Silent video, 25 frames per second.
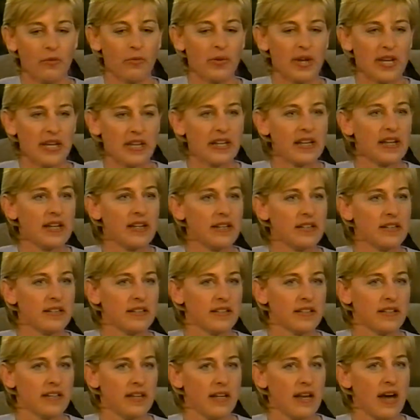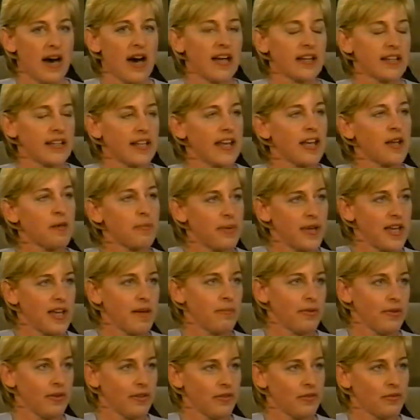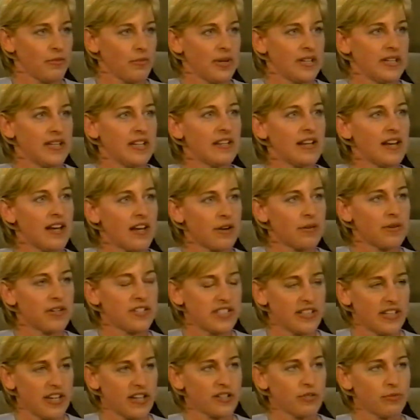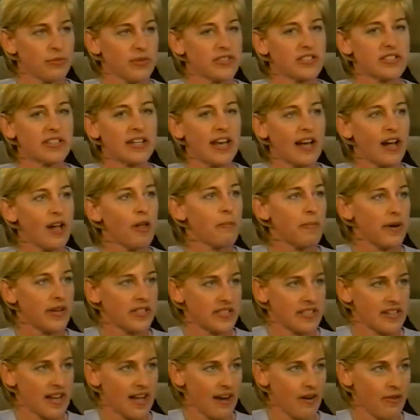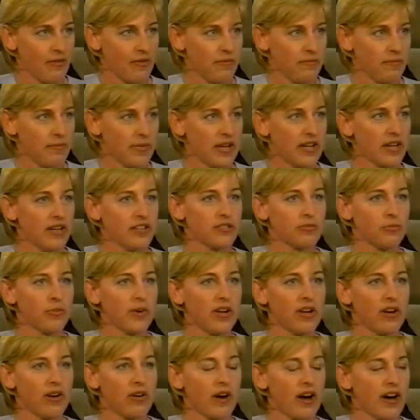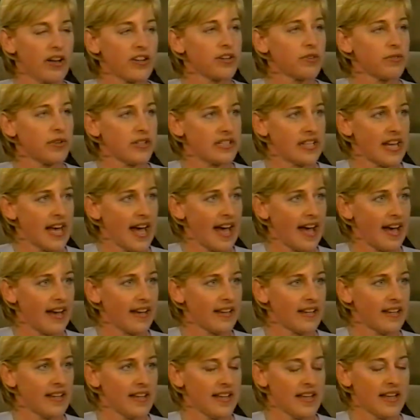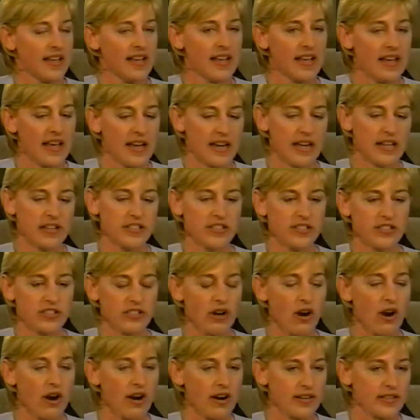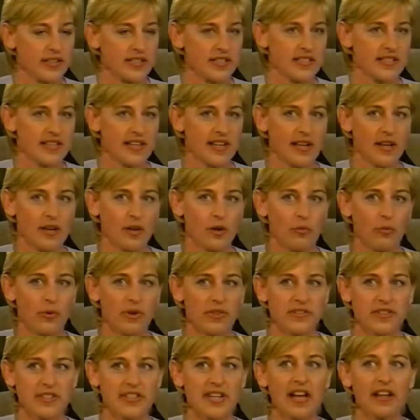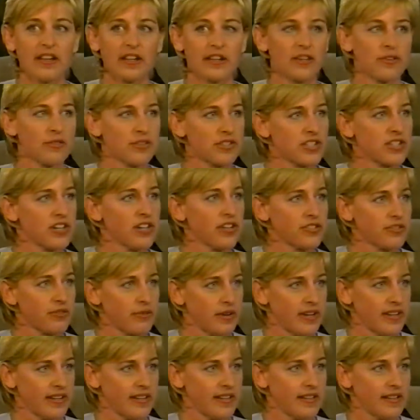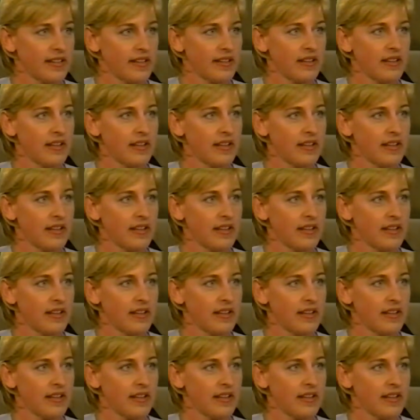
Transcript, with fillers: We need non-gay people. We need heterosexuals to help us now because we are under attack. And it starts with telling your children